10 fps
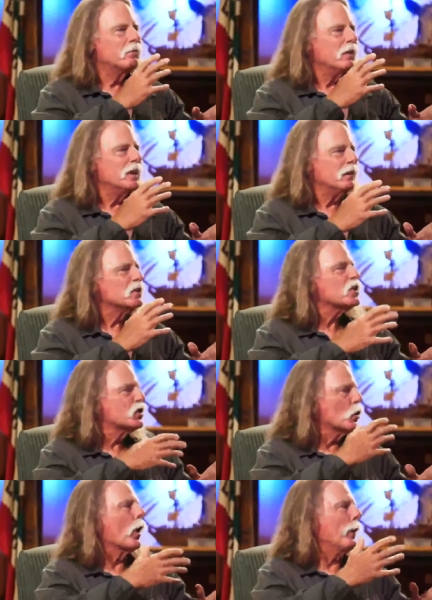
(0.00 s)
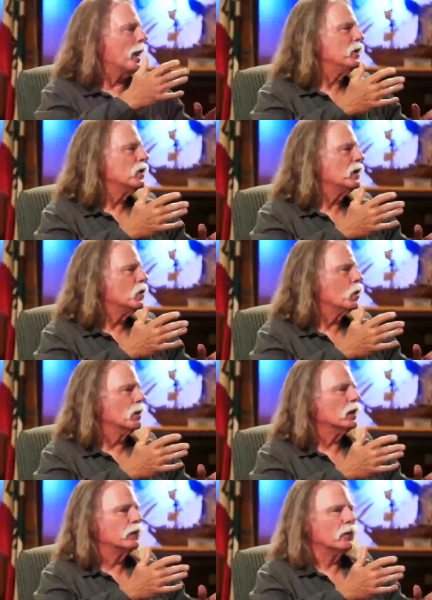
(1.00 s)
It, there's a story behind it. You can
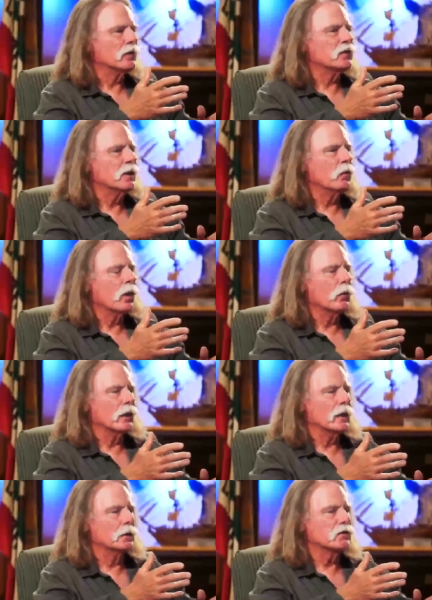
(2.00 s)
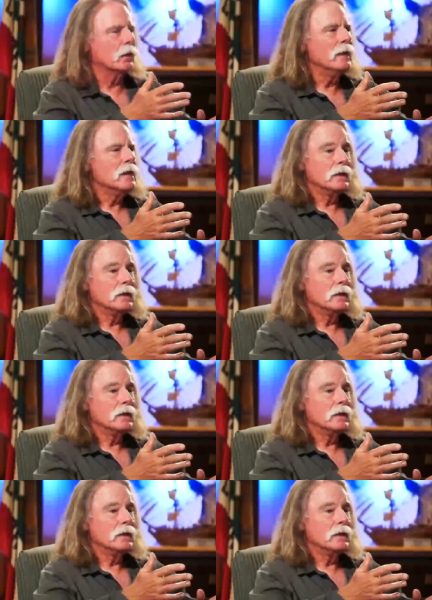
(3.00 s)
Google it if you're interested in where it really comes from.